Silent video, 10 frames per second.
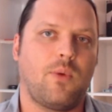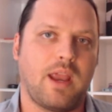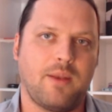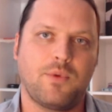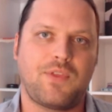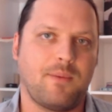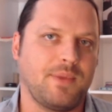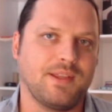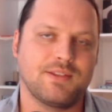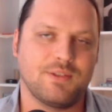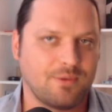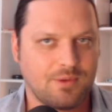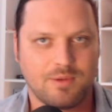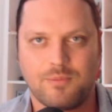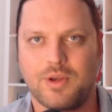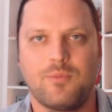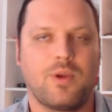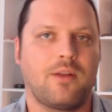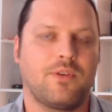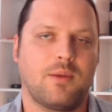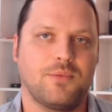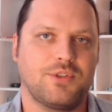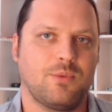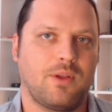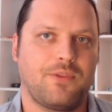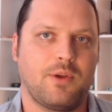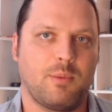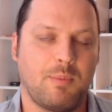Right. And what that means, you can put in whatever numbers you want there.